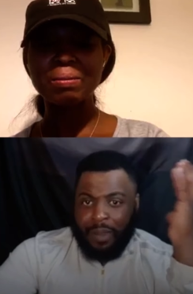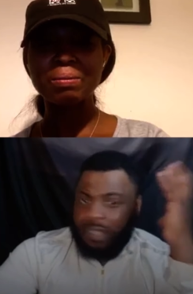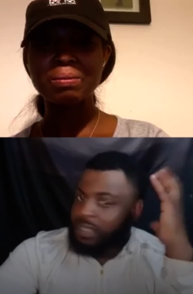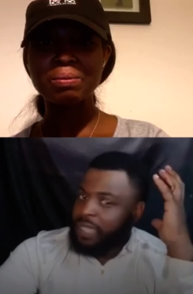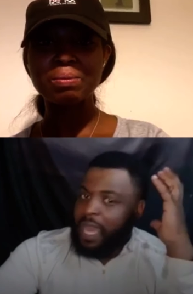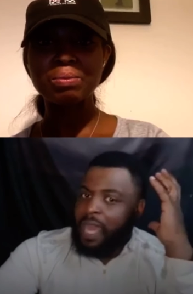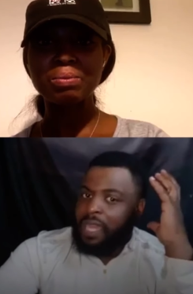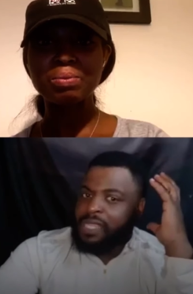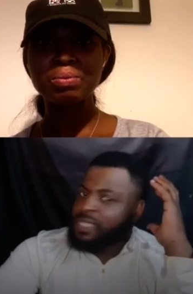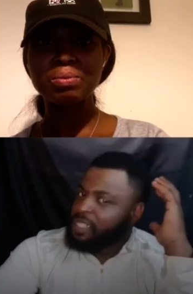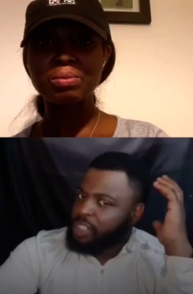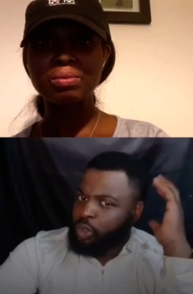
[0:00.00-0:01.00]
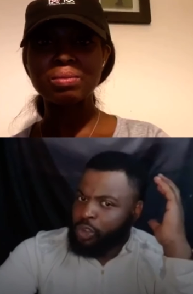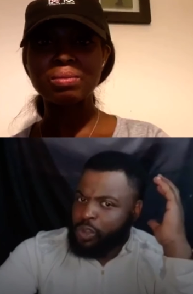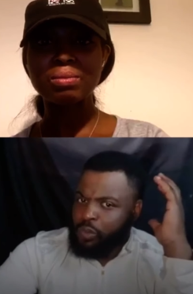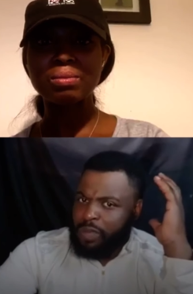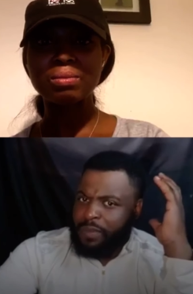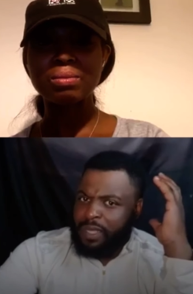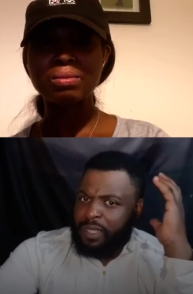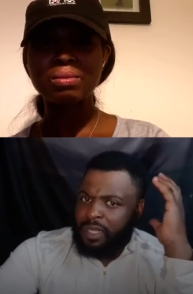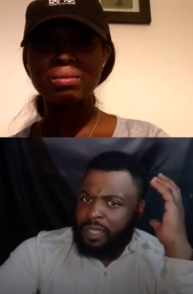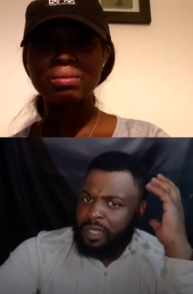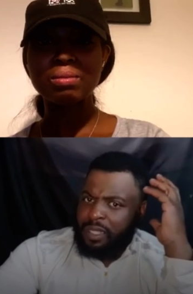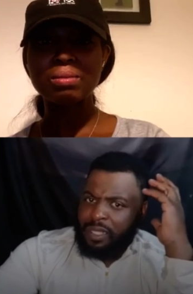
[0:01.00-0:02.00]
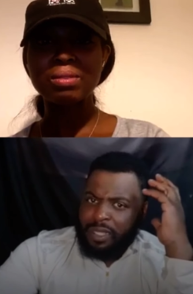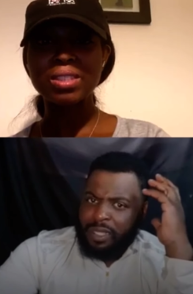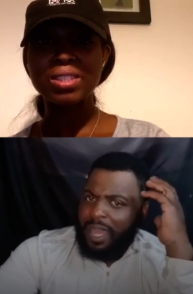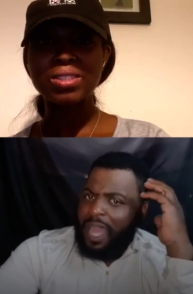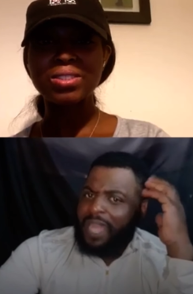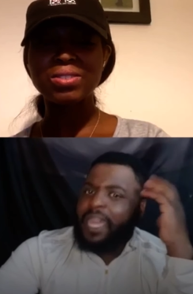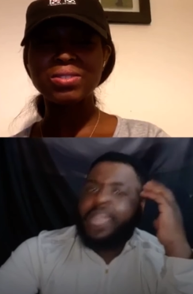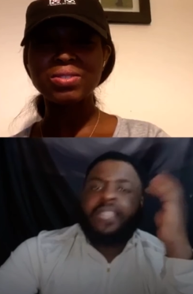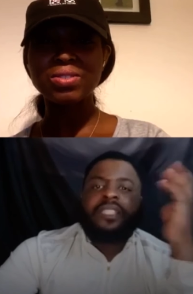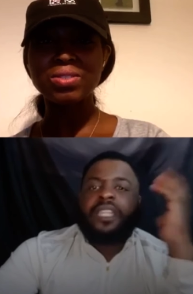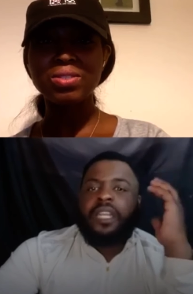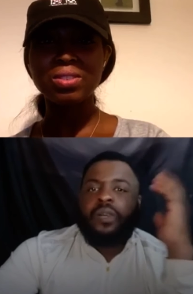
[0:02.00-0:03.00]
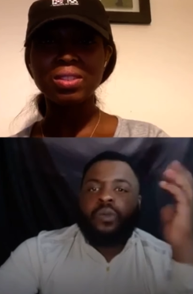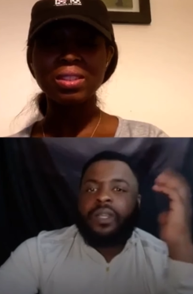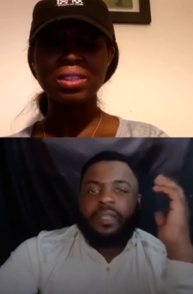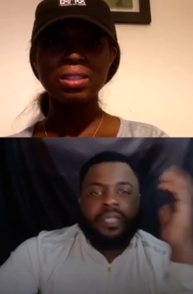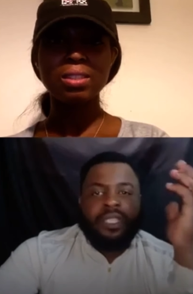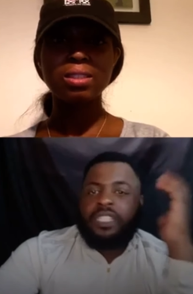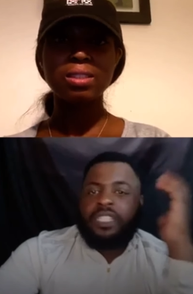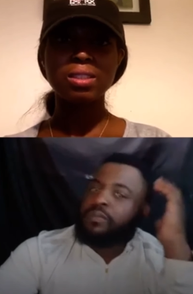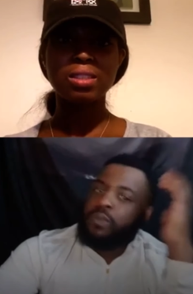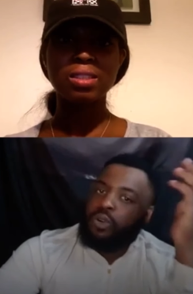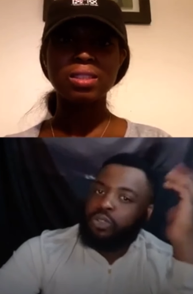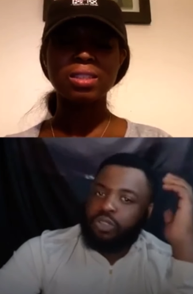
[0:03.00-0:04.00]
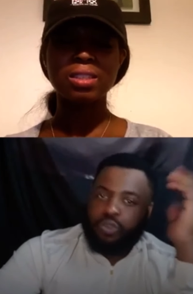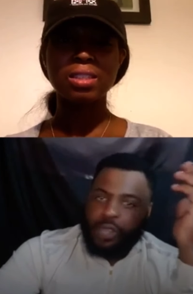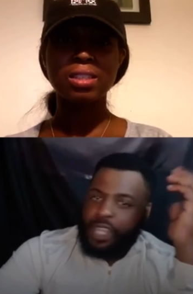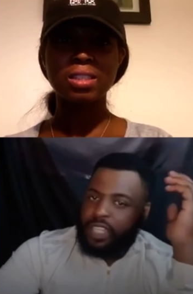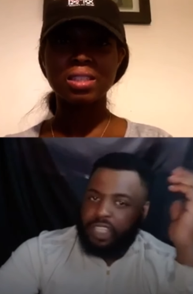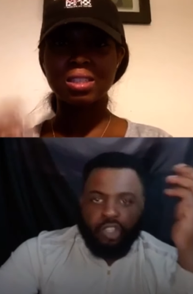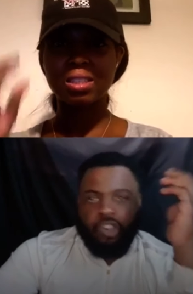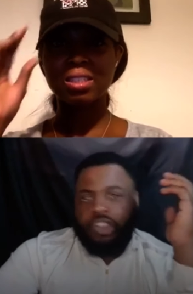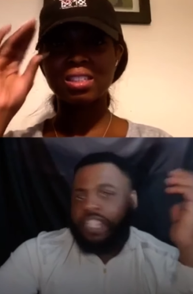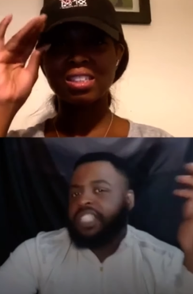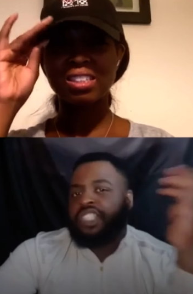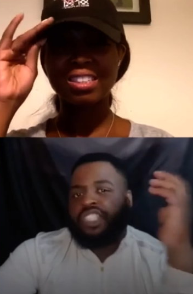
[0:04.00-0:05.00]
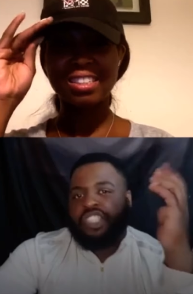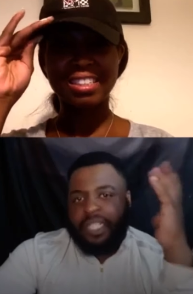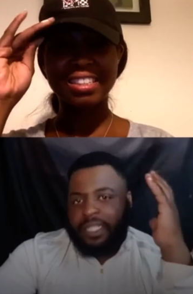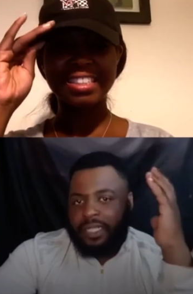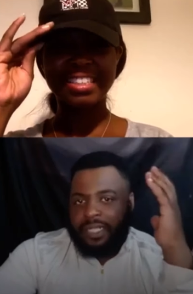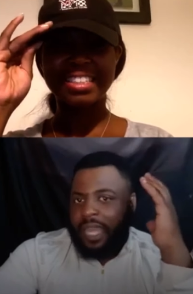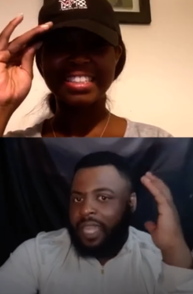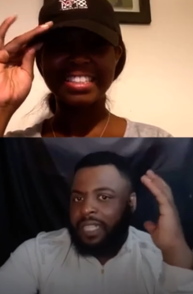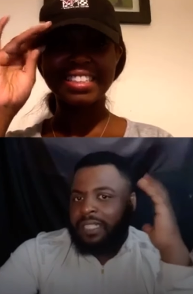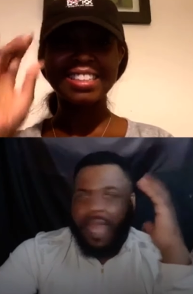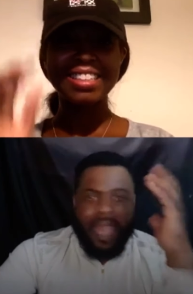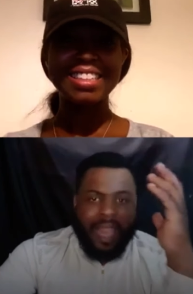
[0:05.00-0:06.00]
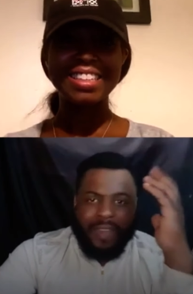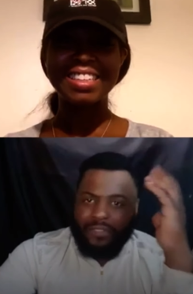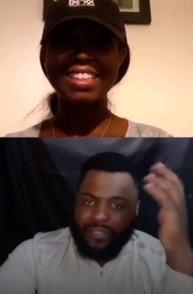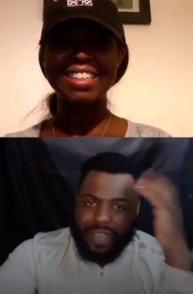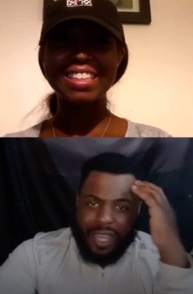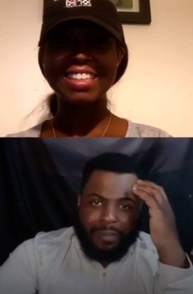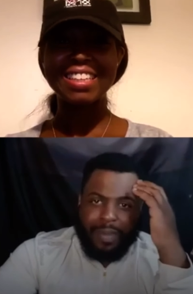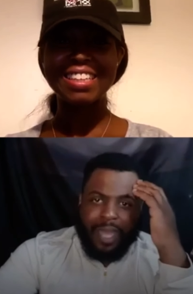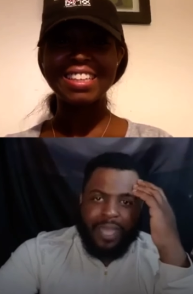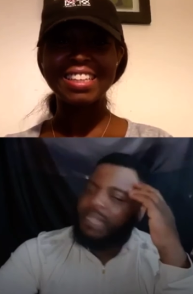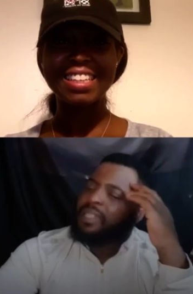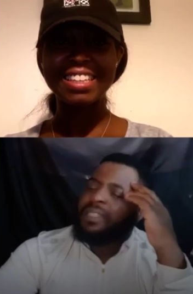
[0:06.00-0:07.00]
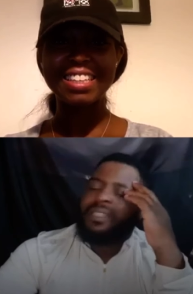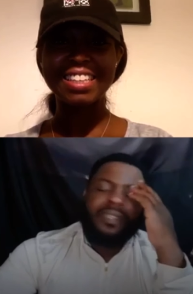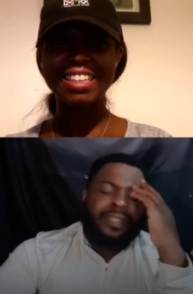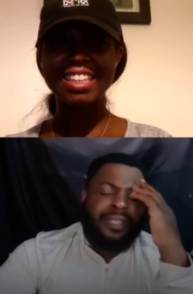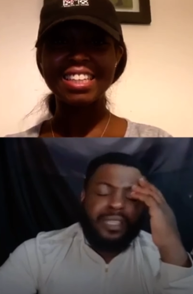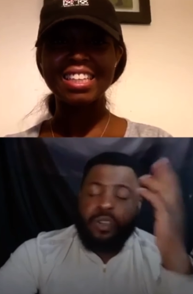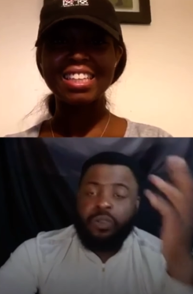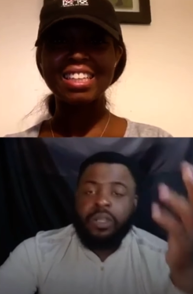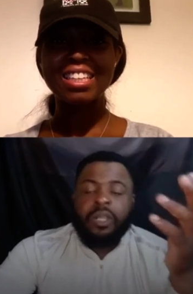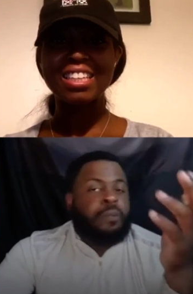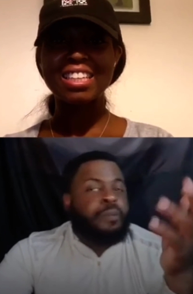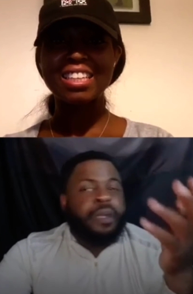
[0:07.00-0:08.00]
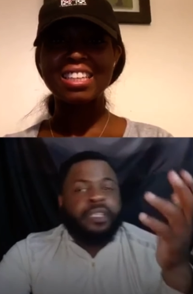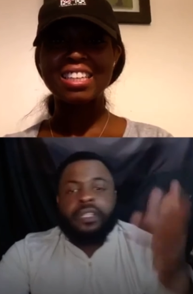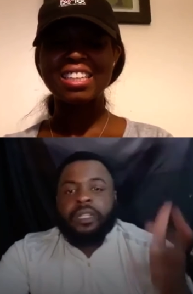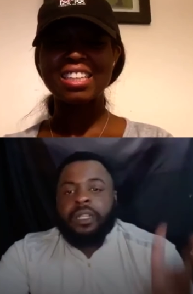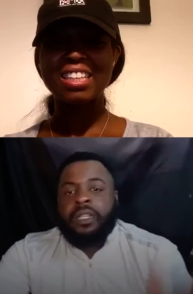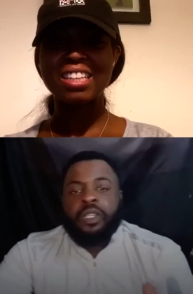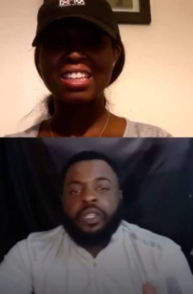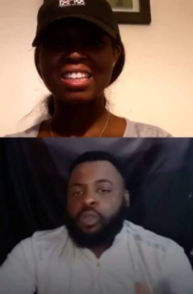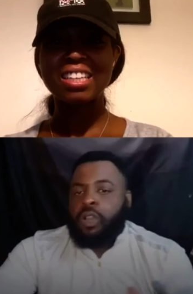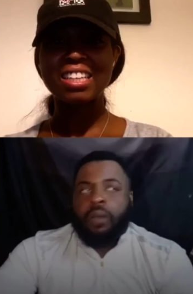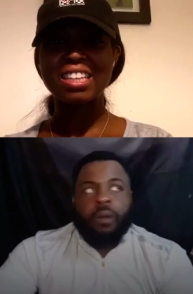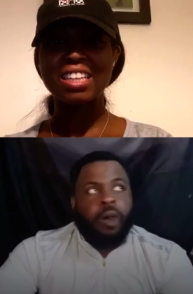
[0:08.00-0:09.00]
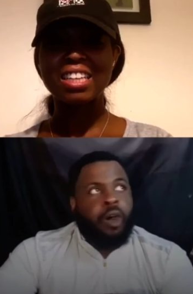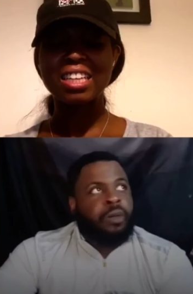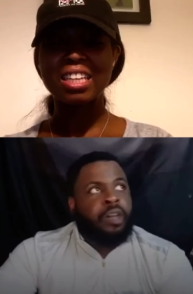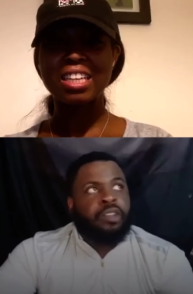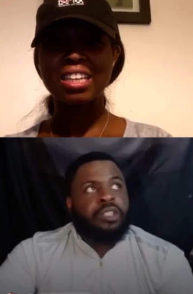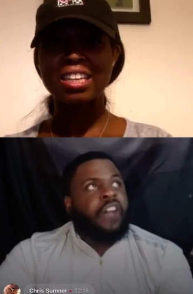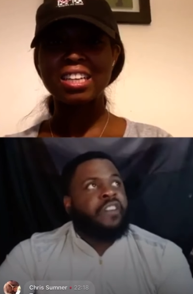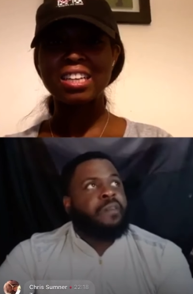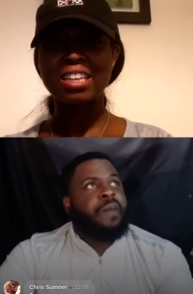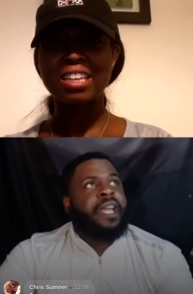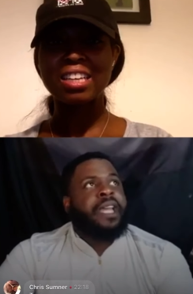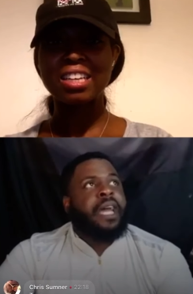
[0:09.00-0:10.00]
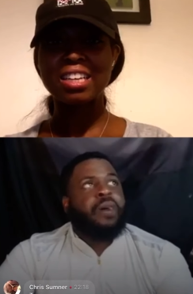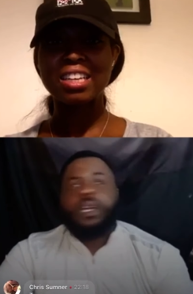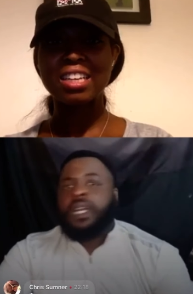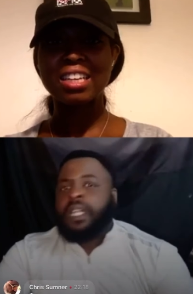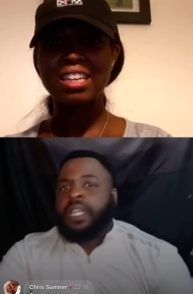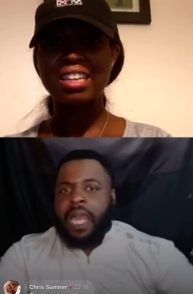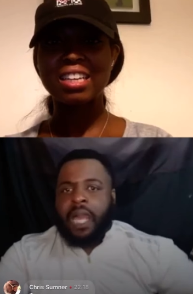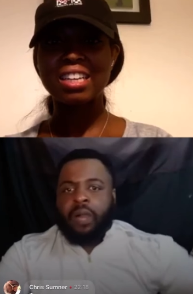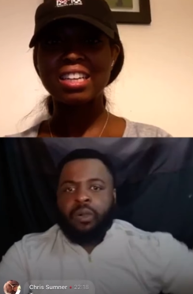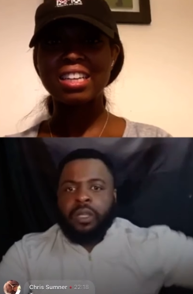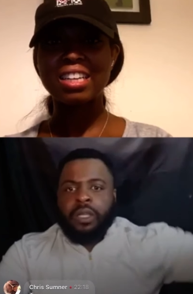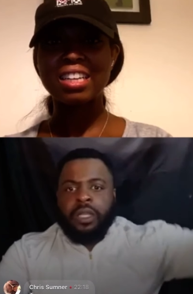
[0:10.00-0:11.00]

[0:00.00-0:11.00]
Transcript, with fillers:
Speaker 1: personalities and three women? I can't deal with these mood swings and all this shit. Like, nah, fam, like, you picture you come home, curse everybody out. Now,